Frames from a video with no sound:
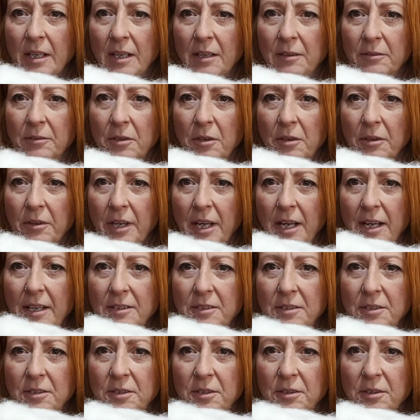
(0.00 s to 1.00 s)
I've got that
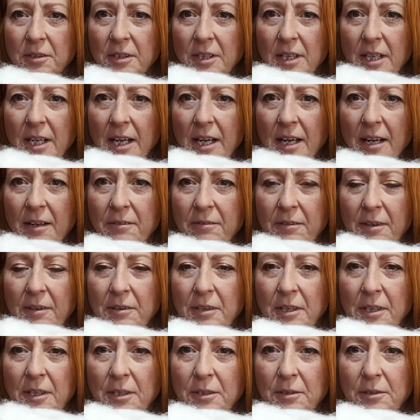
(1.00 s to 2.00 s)
stuck there
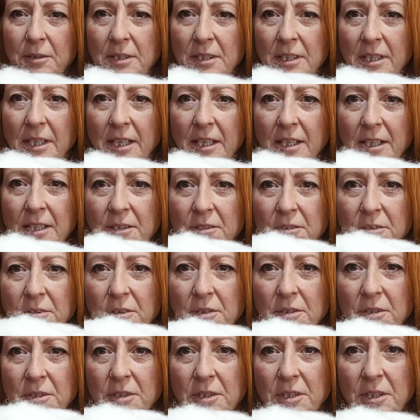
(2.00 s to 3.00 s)
very loosely, and it's
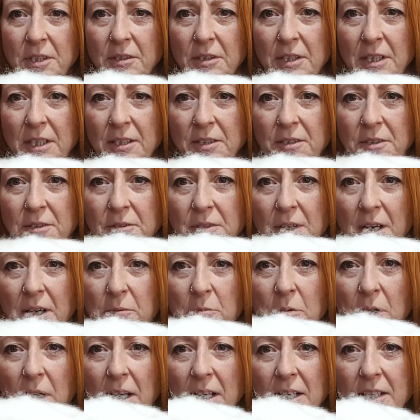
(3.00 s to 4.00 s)
just to illustrate
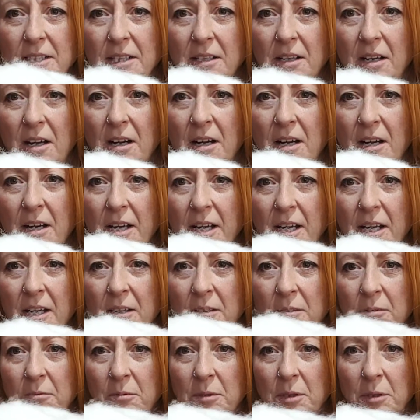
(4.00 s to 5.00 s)
where his eye
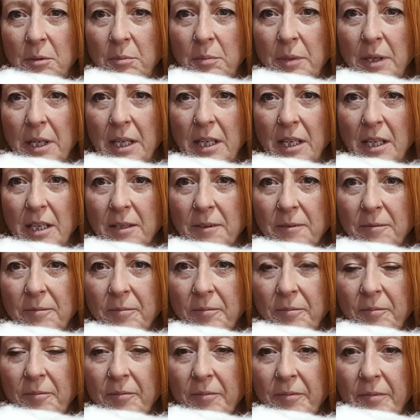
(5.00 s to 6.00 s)
will be.
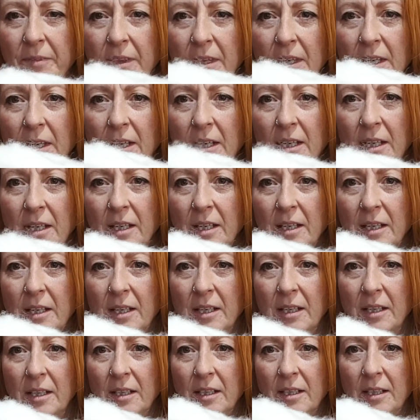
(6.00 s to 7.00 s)

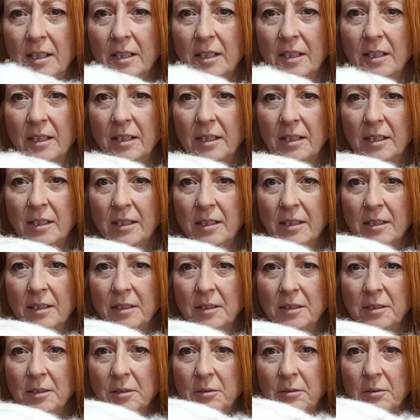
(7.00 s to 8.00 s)

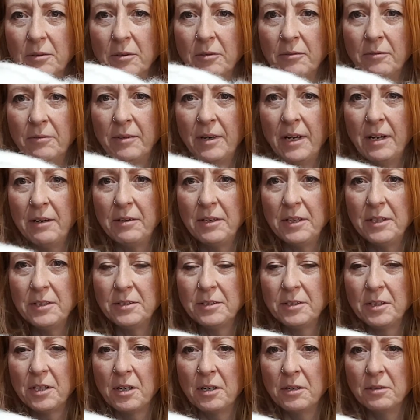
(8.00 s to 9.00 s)
So we've got
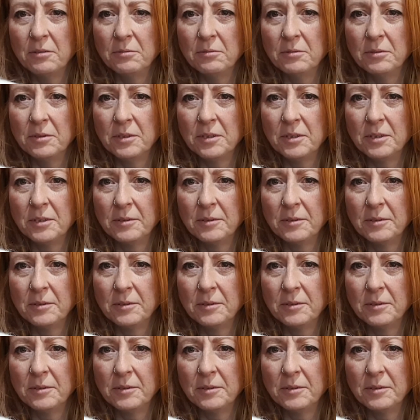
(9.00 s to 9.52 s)
various cones